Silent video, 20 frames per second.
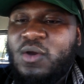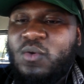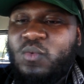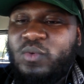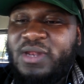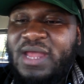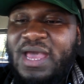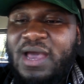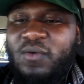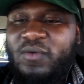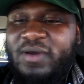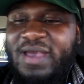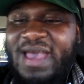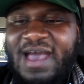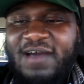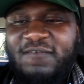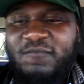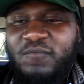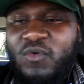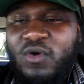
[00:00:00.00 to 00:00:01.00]
well, now we
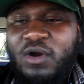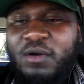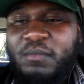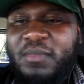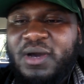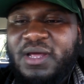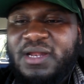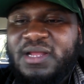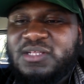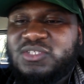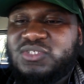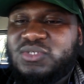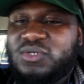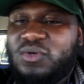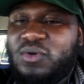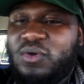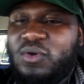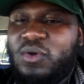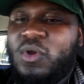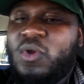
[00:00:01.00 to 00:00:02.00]
have more money
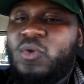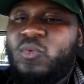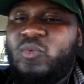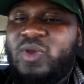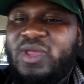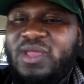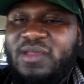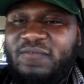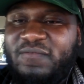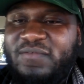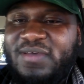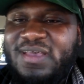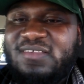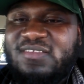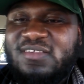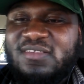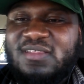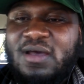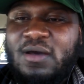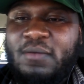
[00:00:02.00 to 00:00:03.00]
to
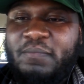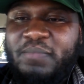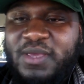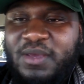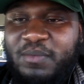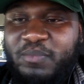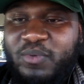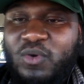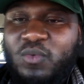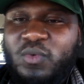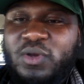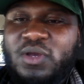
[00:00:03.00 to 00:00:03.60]
reinvest in our people.